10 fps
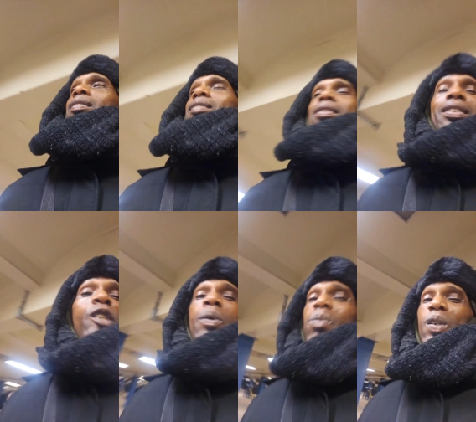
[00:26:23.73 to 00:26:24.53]
These
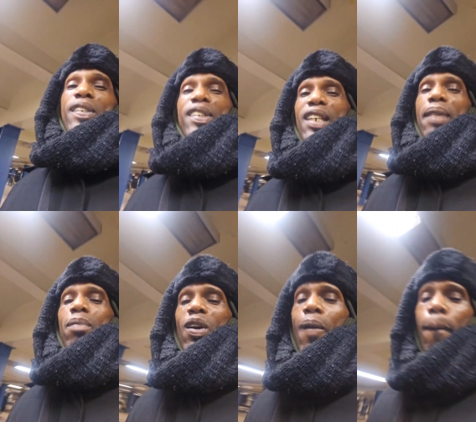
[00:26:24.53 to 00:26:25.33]
people are sick,
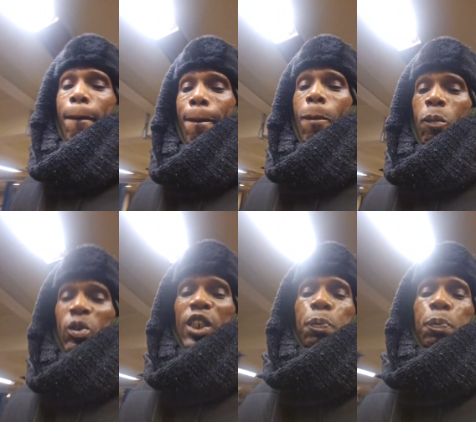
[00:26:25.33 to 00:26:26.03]
bro. Just pay